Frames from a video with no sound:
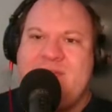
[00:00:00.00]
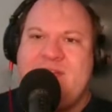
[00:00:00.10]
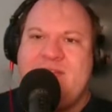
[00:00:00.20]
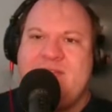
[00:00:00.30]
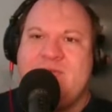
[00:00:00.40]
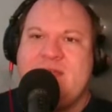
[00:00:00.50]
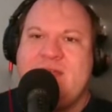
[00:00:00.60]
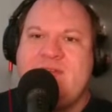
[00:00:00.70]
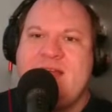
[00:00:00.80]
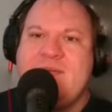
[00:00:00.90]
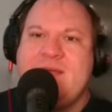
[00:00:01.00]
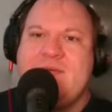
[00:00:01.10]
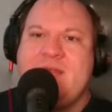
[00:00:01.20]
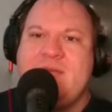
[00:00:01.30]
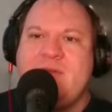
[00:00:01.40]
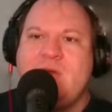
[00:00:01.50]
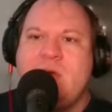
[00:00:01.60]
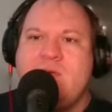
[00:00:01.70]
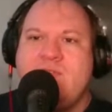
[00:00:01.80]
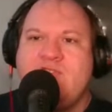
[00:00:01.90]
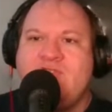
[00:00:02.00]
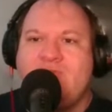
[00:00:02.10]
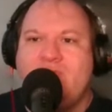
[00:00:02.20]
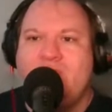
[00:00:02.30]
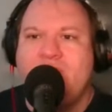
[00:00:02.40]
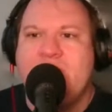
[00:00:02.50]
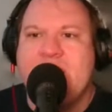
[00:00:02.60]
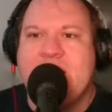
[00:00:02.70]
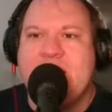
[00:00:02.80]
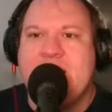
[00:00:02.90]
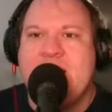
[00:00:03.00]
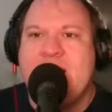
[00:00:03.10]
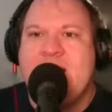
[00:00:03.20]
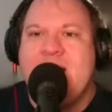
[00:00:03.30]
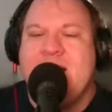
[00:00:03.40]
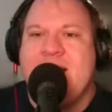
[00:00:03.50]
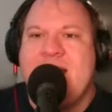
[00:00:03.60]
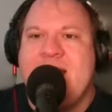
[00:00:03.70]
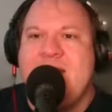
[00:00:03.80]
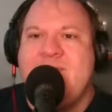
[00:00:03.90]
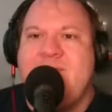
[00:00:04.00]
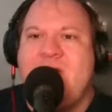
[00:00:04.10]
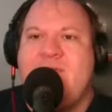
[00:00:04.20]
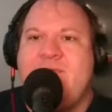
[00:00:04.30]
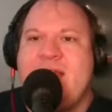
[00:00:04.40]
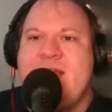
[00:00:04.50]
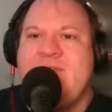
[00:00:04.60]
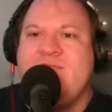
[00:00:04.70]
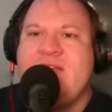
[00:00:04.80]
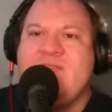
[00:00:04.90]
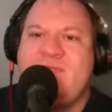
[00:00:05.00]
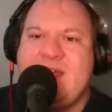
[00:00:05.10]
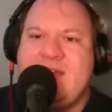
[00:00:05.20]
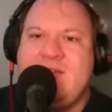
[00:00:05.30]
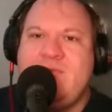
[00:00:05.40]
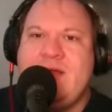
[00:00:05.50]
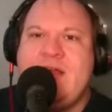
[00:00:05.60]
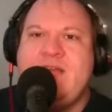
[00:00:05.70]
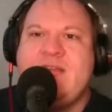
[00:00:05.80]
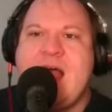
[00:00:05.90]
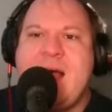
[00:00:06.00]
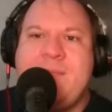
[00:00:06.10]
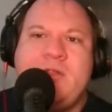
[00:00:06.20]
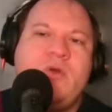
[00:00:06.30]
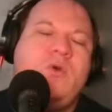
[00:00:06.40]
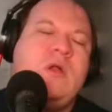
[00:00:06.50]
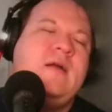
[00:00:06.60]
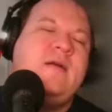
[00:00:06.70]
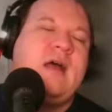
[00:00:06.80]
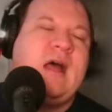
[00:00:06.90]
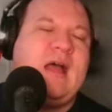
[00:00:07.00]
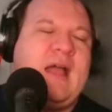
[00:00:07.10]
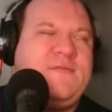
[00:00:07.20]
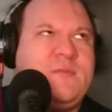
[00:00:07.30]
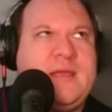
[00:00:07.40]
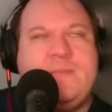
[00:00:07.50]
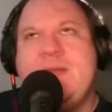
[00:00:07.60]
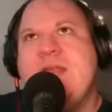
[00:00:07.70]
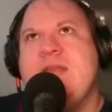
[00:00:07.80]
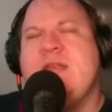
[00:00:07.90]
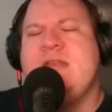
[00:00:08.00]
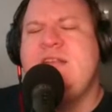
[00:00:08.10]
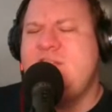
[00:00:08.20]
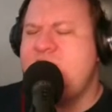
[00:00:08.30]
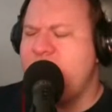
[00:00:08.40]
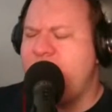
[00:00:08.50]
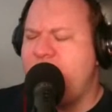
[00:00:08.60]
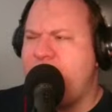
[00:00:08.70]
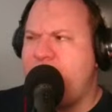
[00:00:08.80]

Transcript: which he is doing in Dragon Man. We then go over to the far off land of Transylvania, where Diablo, after being beaten in issue